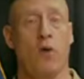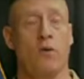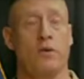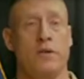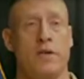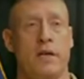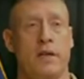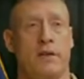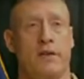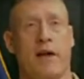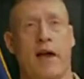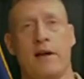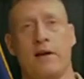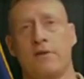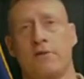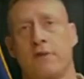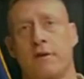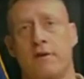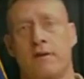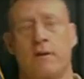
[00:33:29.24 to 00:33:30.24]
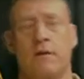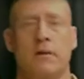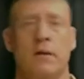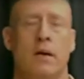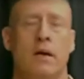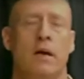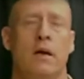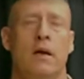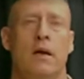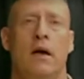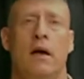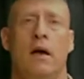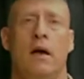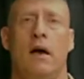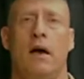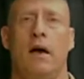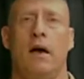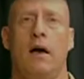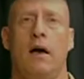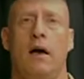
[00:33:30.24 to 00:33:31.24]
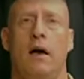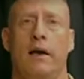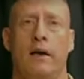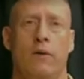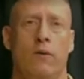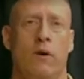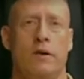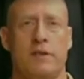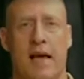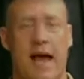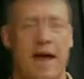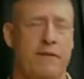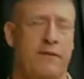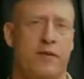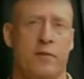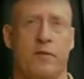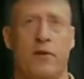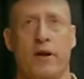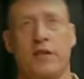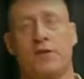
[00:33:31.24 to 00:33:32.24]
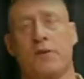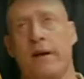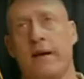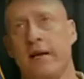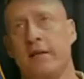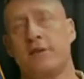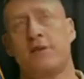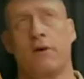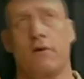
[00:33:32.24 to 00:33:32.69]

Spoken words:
was in the Tigris River. It was after the bridge went in,